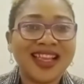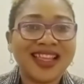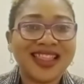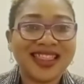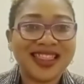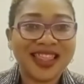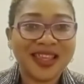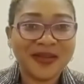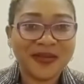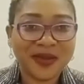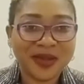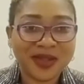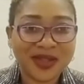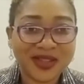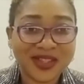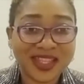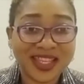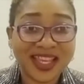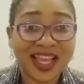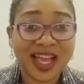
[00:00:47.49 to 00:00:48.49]
Therefore,
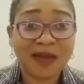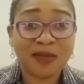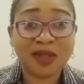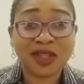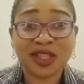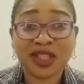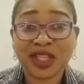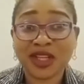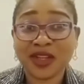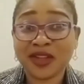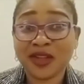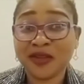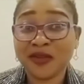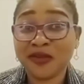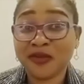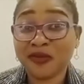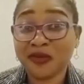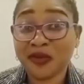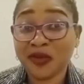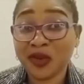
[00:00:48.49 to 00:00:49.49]
today I'll be sharing a
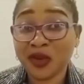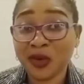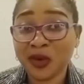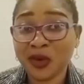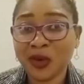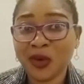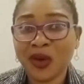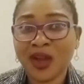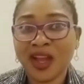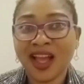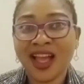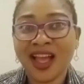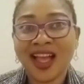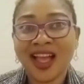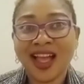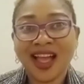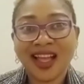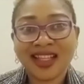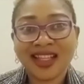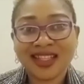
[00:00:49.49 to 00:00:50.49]
few
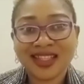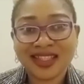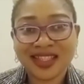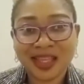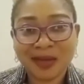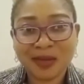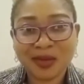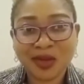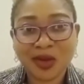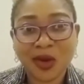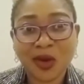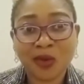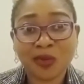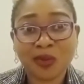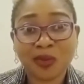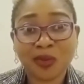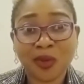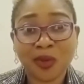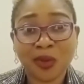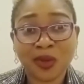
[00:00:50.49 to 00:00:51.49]
tips on
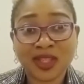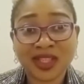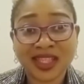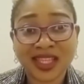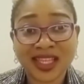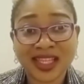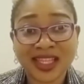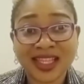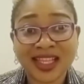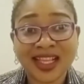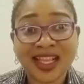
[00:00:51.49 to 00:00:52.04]
promoting